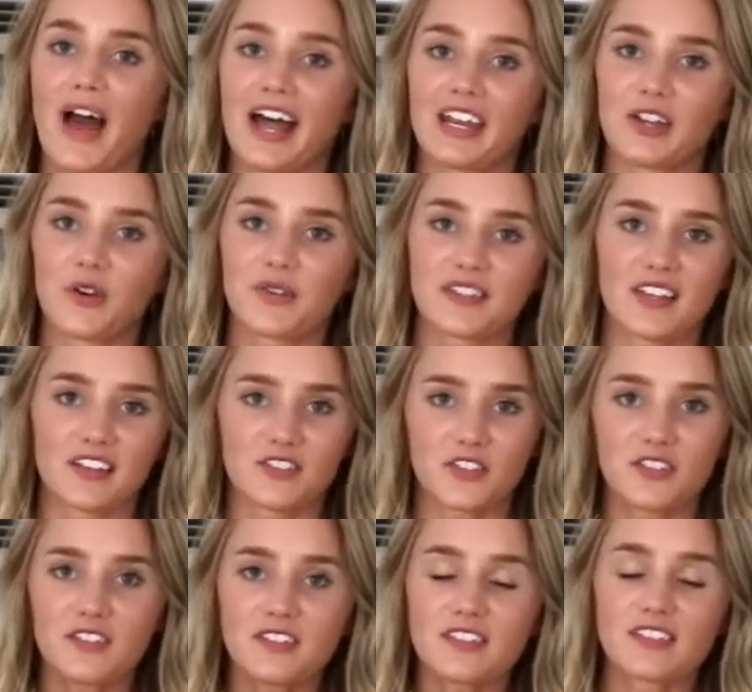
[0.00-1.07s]
Patio
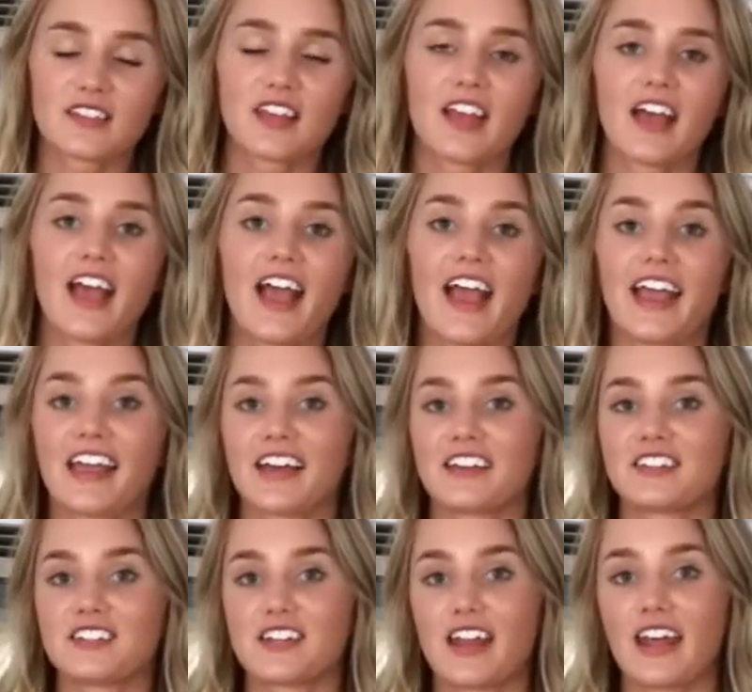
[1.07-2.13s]
Essentials.
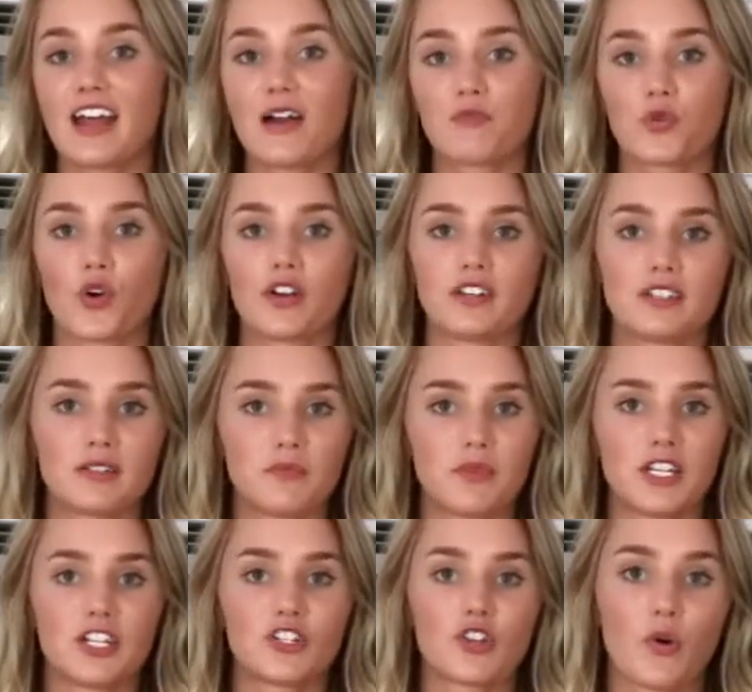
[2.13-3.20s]
And today I'm going to
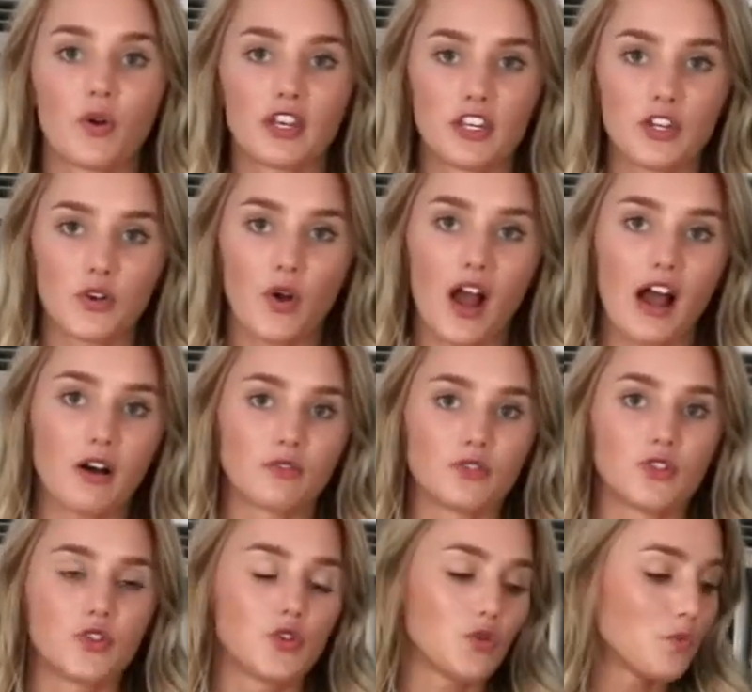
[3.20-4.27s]
be showing you how
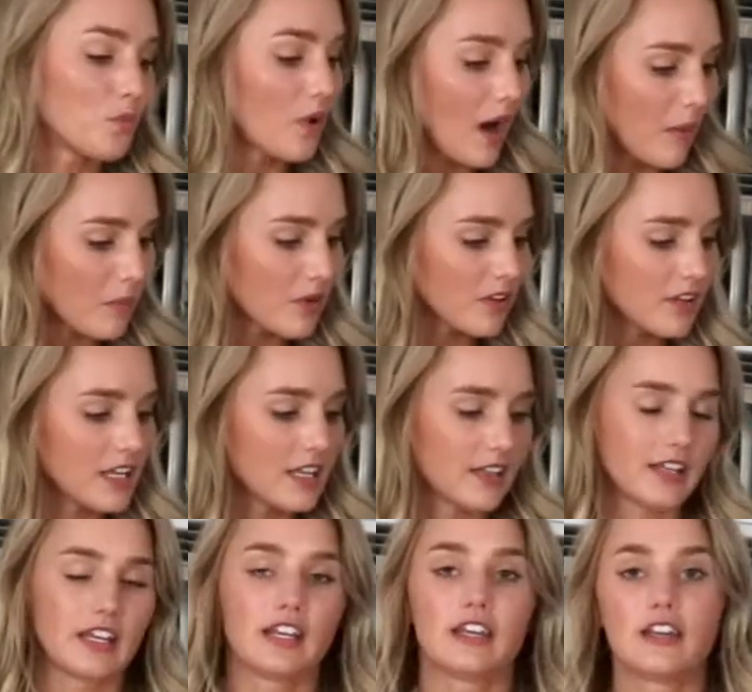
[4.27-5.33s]
to properly
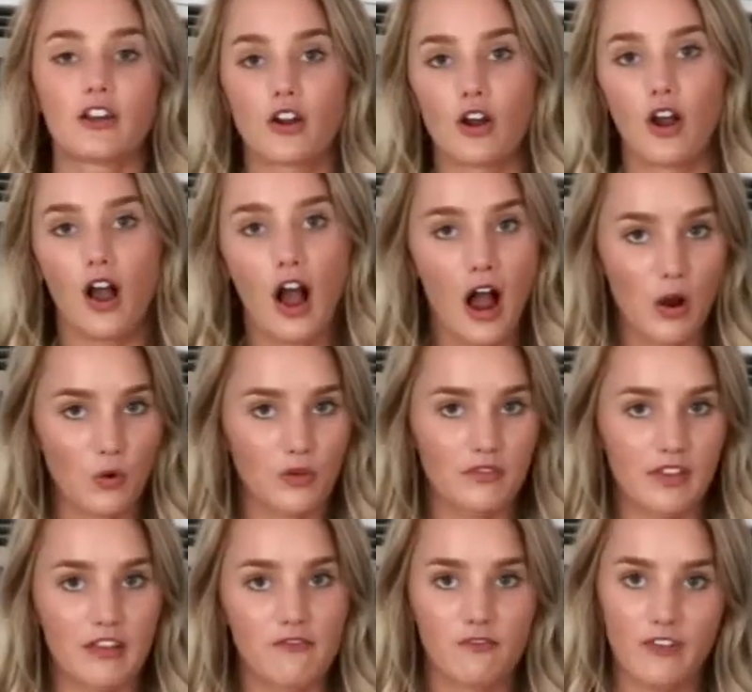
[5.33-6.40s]
clean your
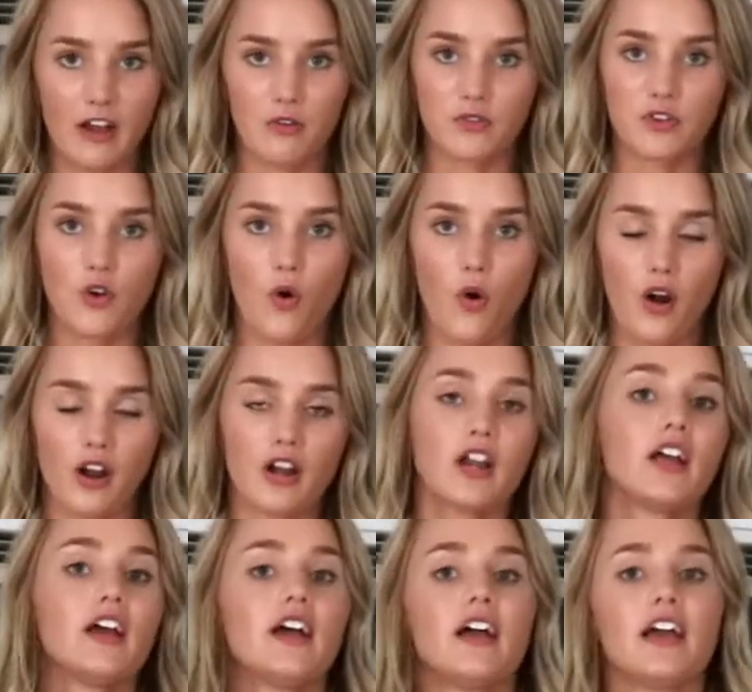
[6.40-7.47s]
AquaFlame fountain core
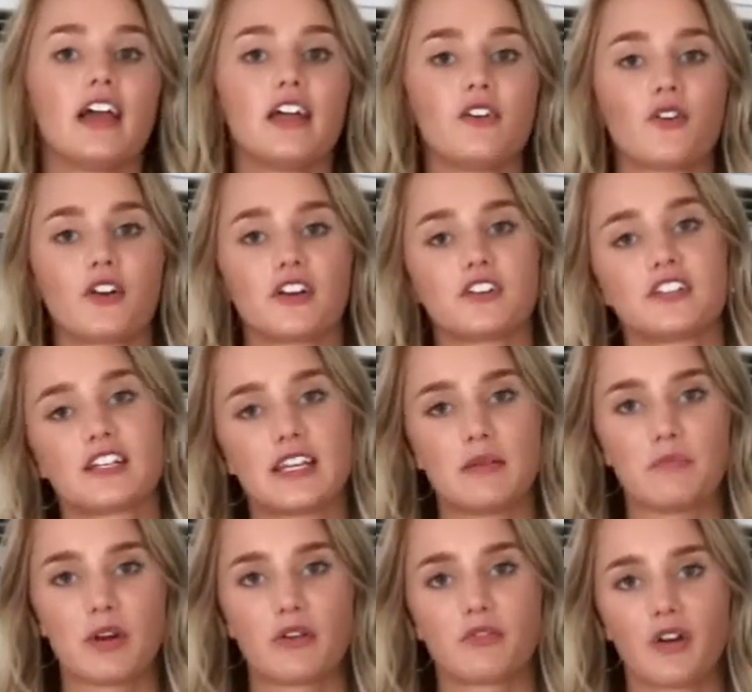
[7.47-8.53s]
in order to keep
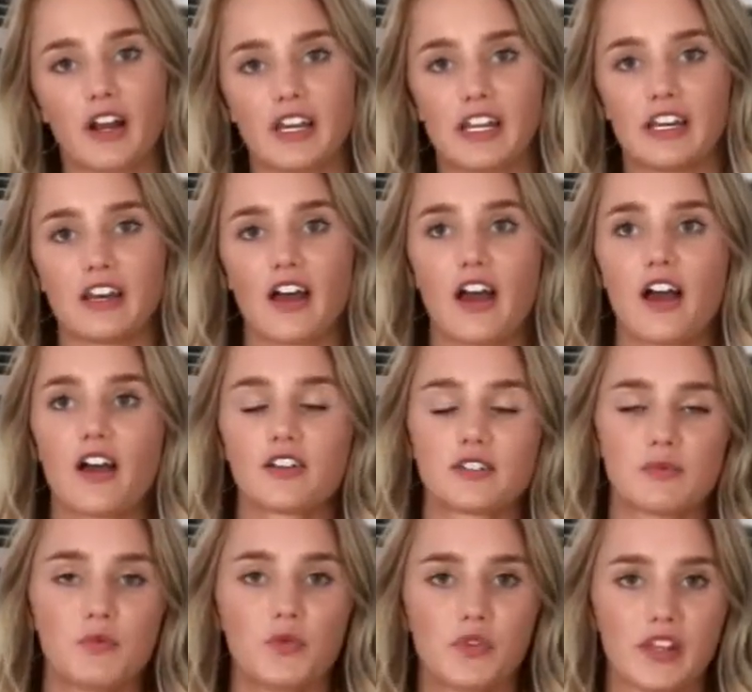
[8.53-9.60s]
it running
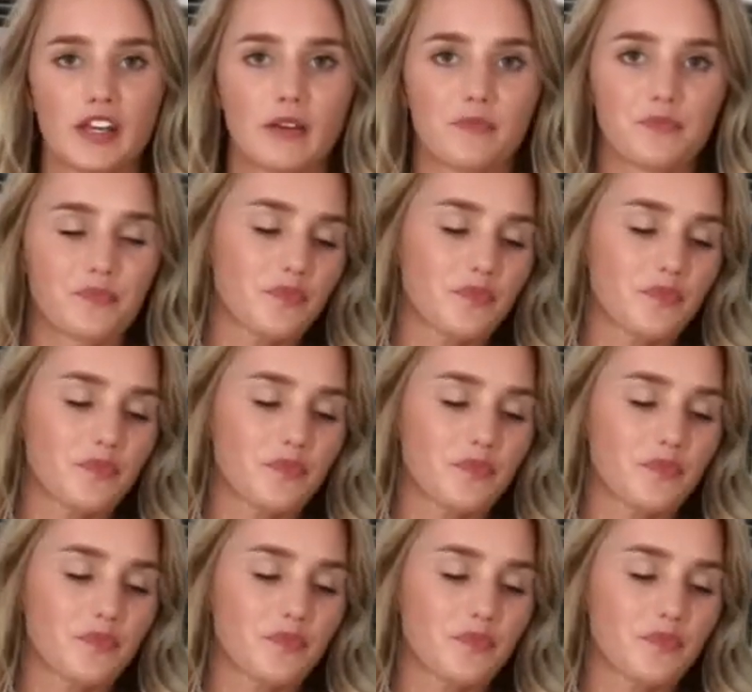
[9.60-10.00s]
smoothly.